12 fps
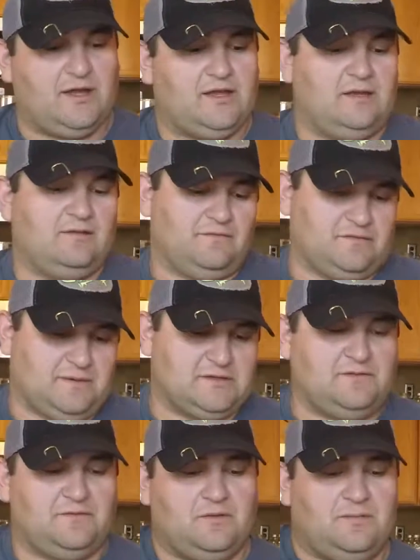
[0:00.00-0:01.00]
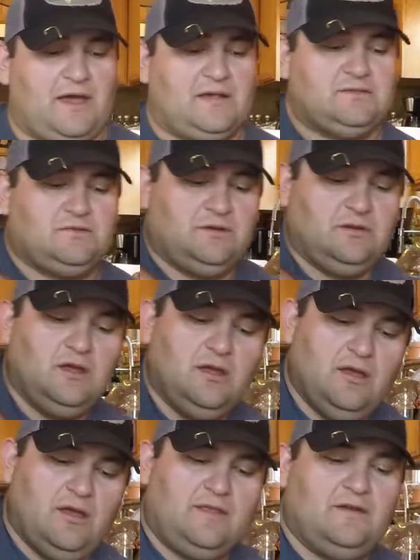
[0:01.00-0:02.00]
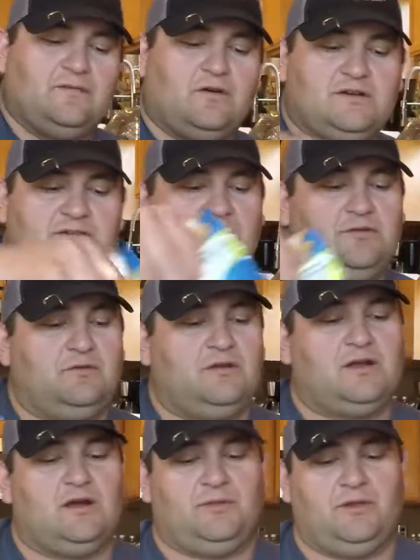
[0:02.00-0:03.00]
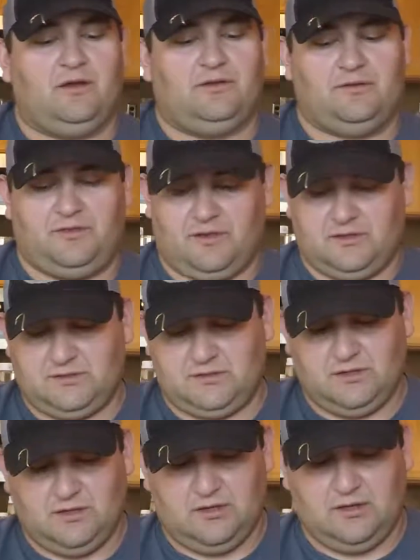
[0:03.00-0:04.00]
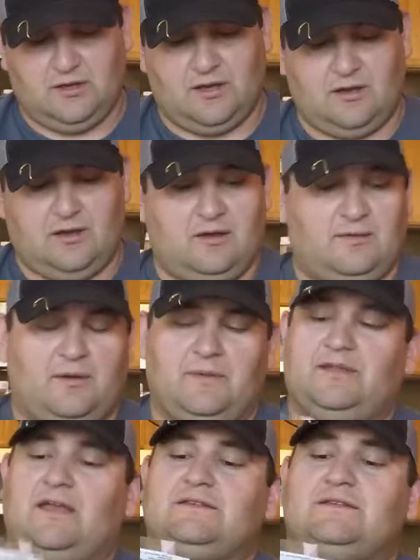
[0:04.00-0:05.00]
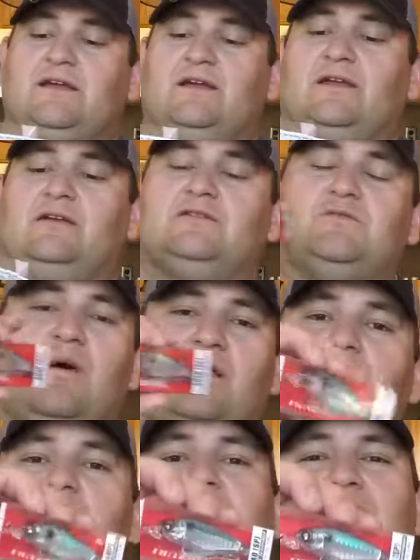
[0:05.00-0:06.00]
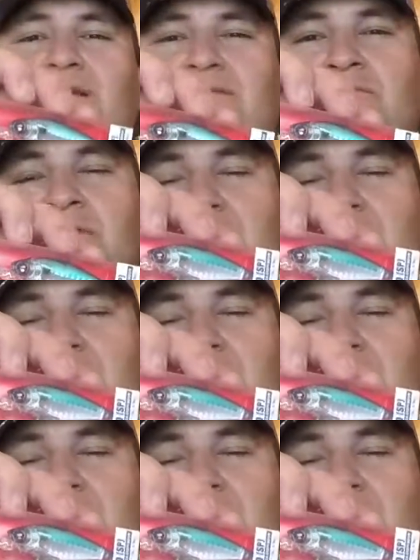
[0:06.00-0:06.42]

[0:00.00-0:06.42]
like it, especially for the bass one. And then of course they threw in a couple of other things. I mean, nice thing out here is walleye kind of